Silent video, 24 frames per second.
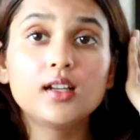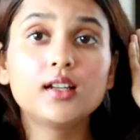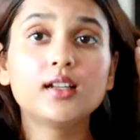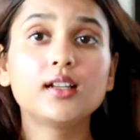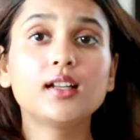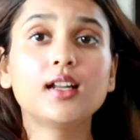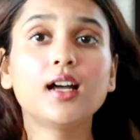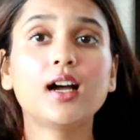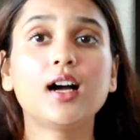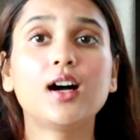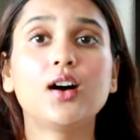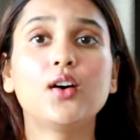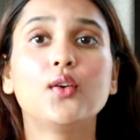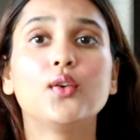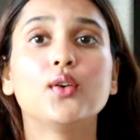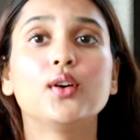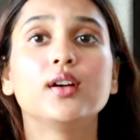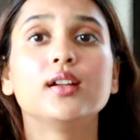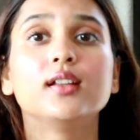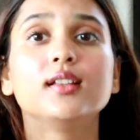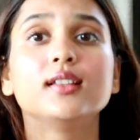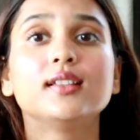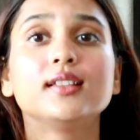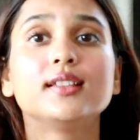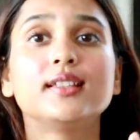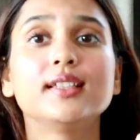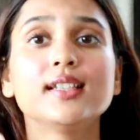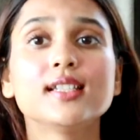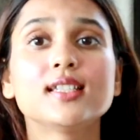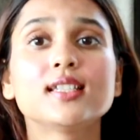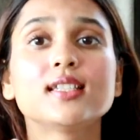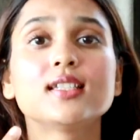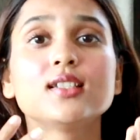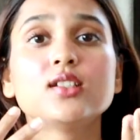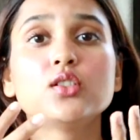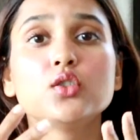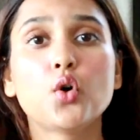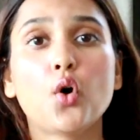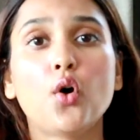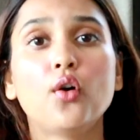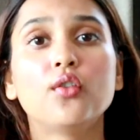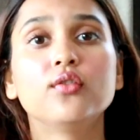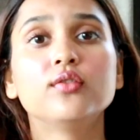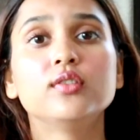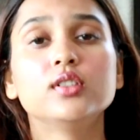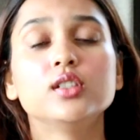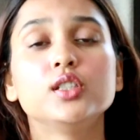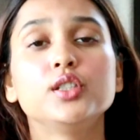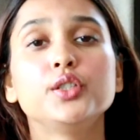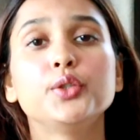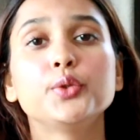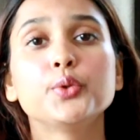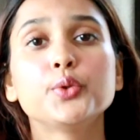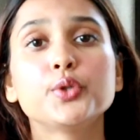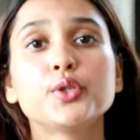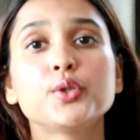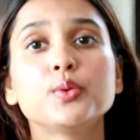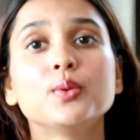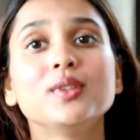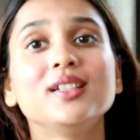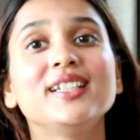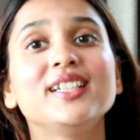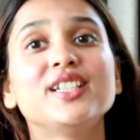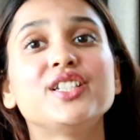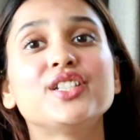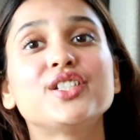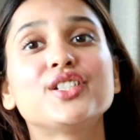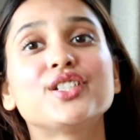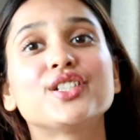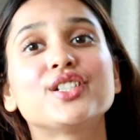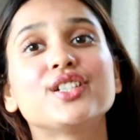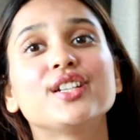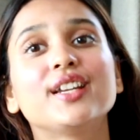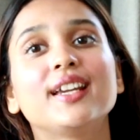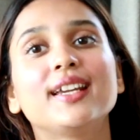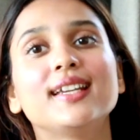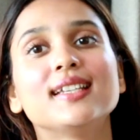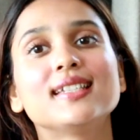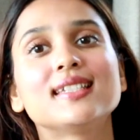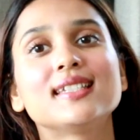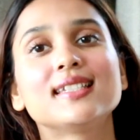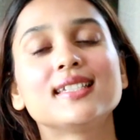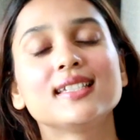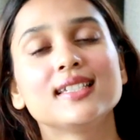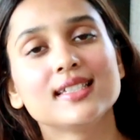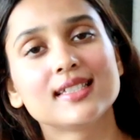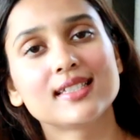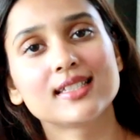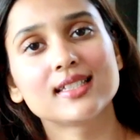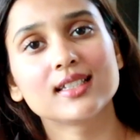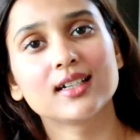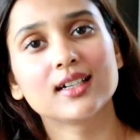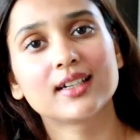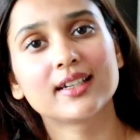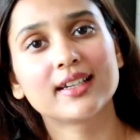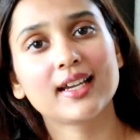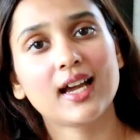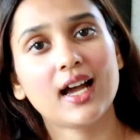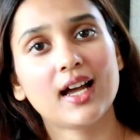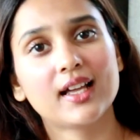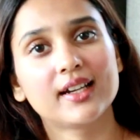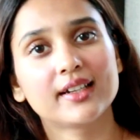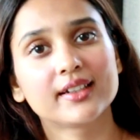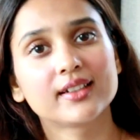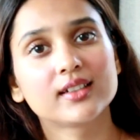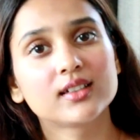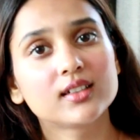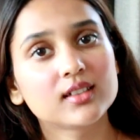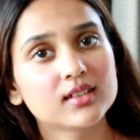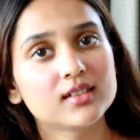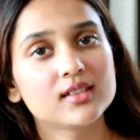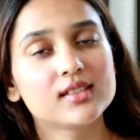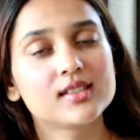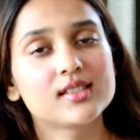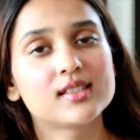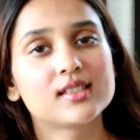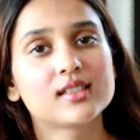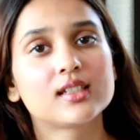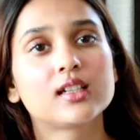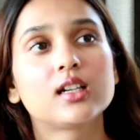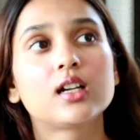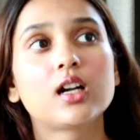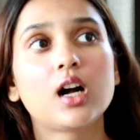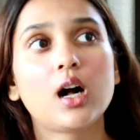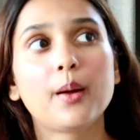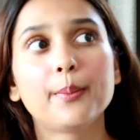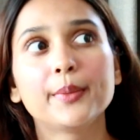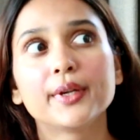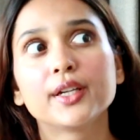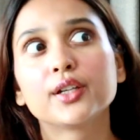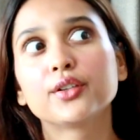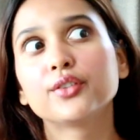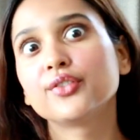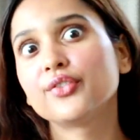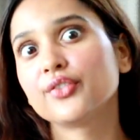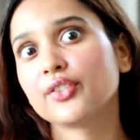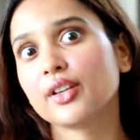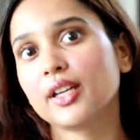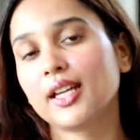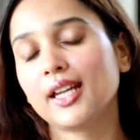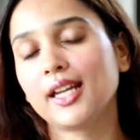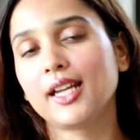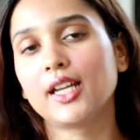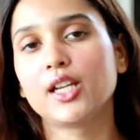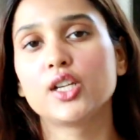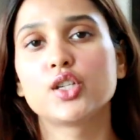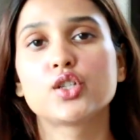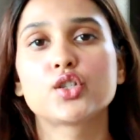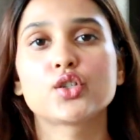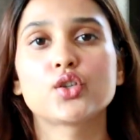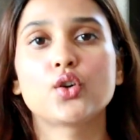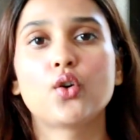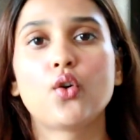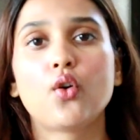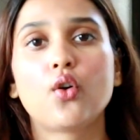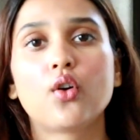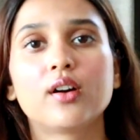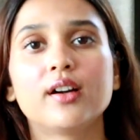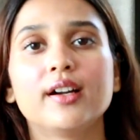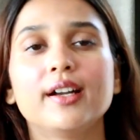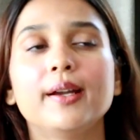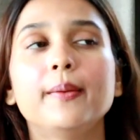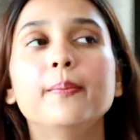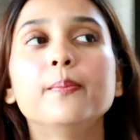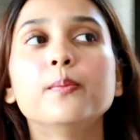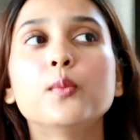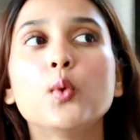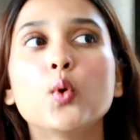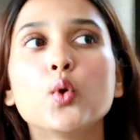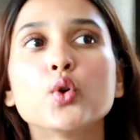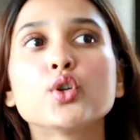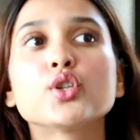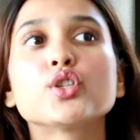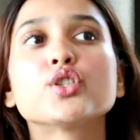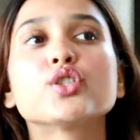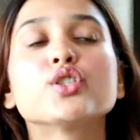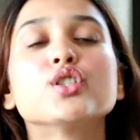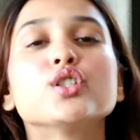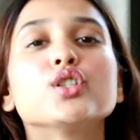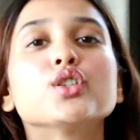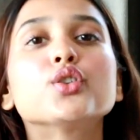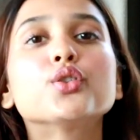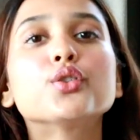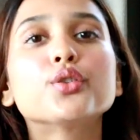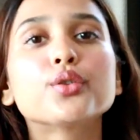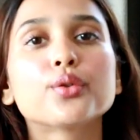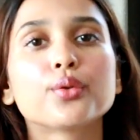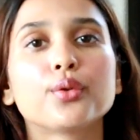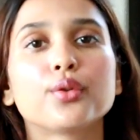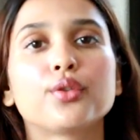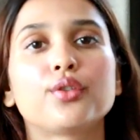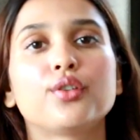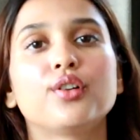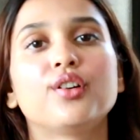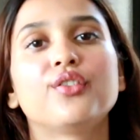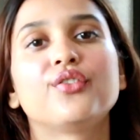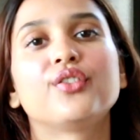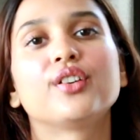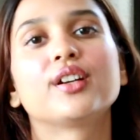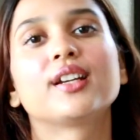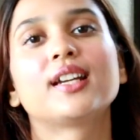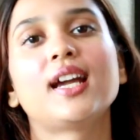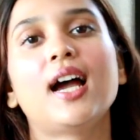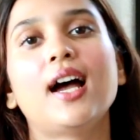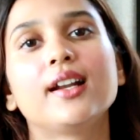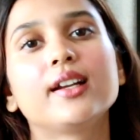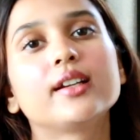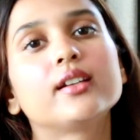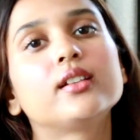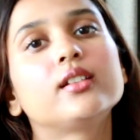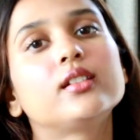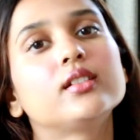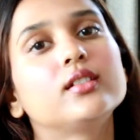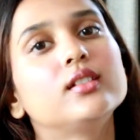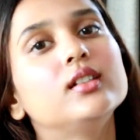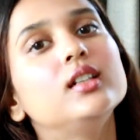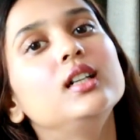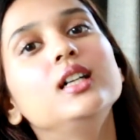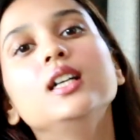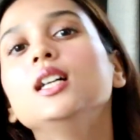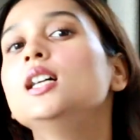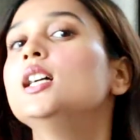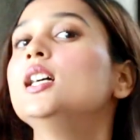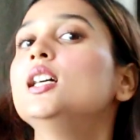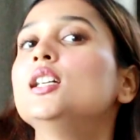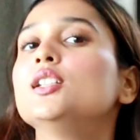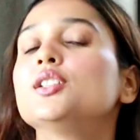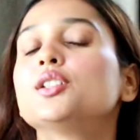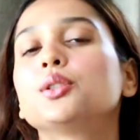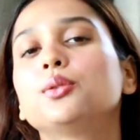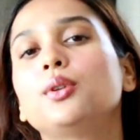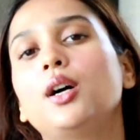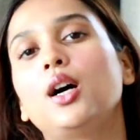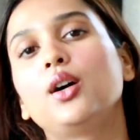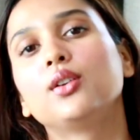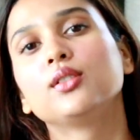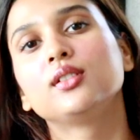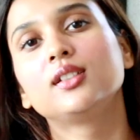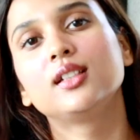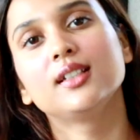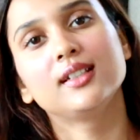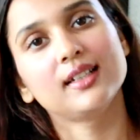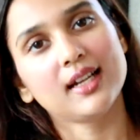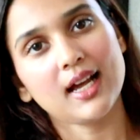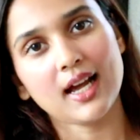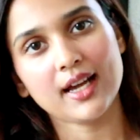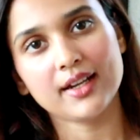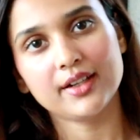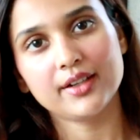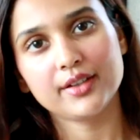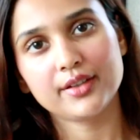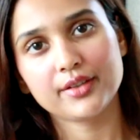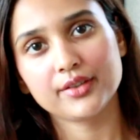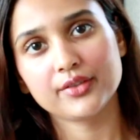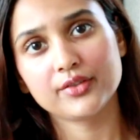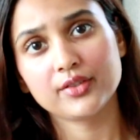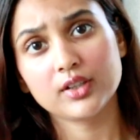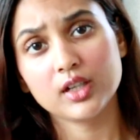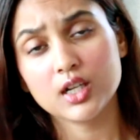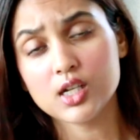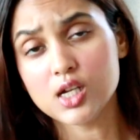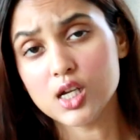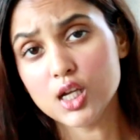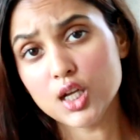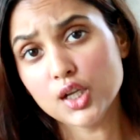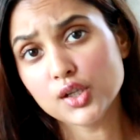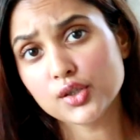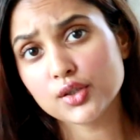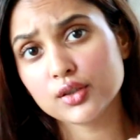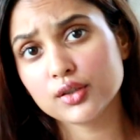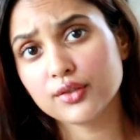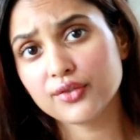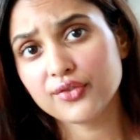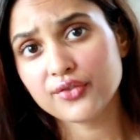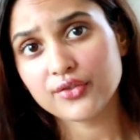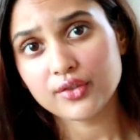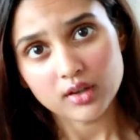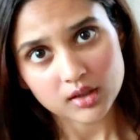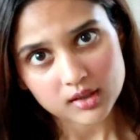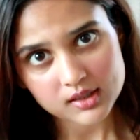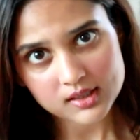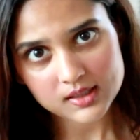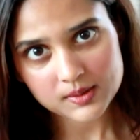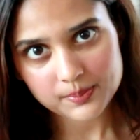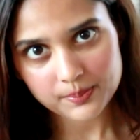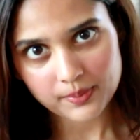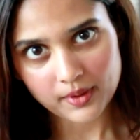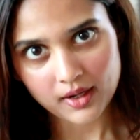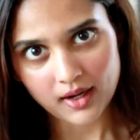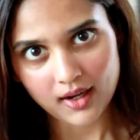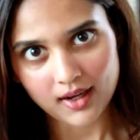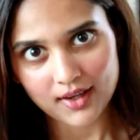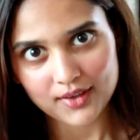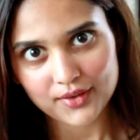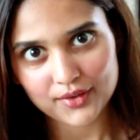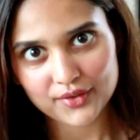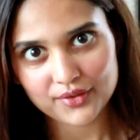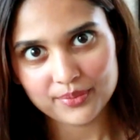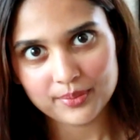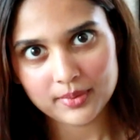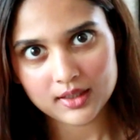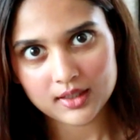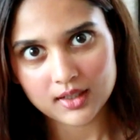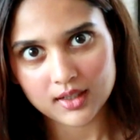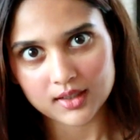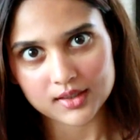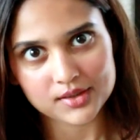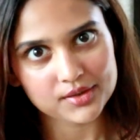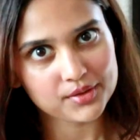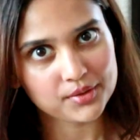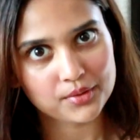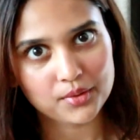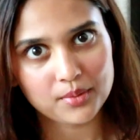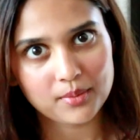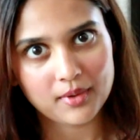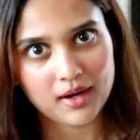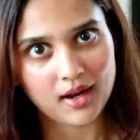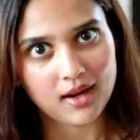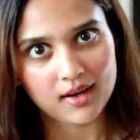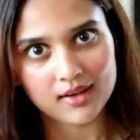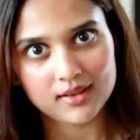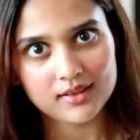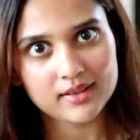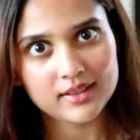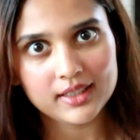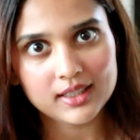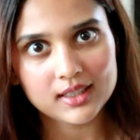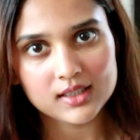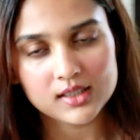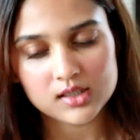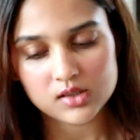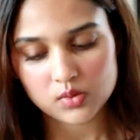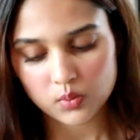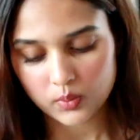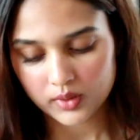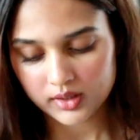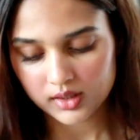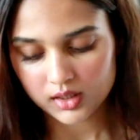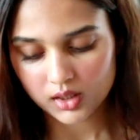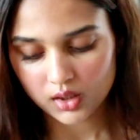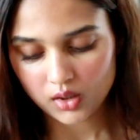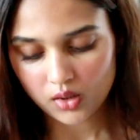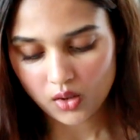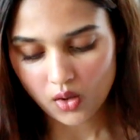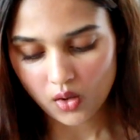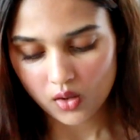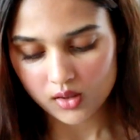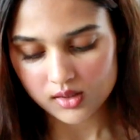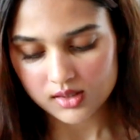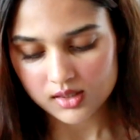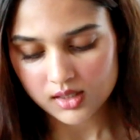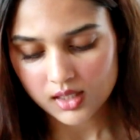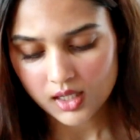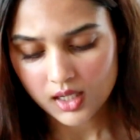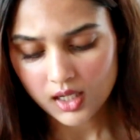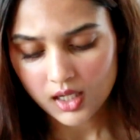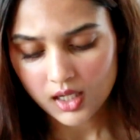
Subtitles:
Now, this novel usually traces a character's coming of age or emotional growth of a character throughout the narrative. So, the first part of Bildungsroman deals with the loss,